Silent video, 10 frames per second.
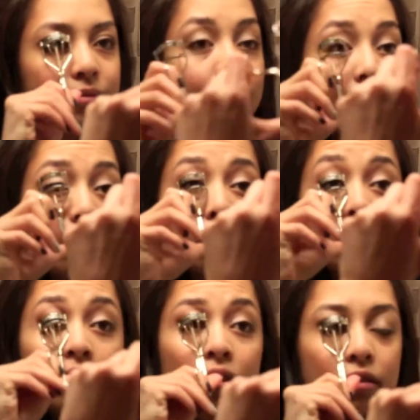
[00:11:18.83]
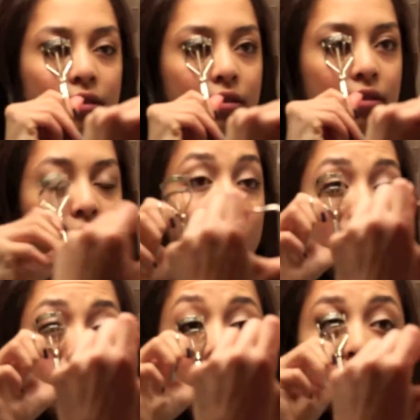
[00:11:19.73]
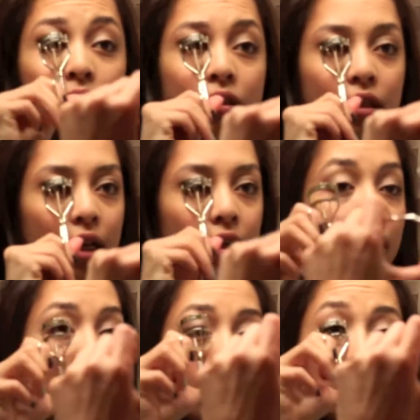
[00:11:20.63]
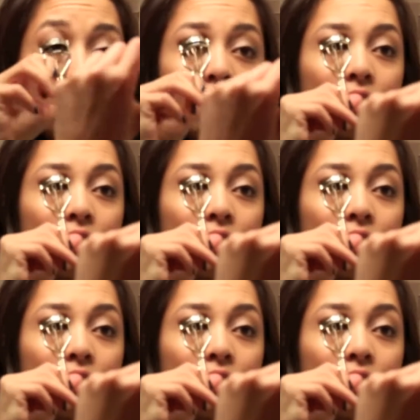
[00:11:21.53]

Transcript: I've just done this in my regime since I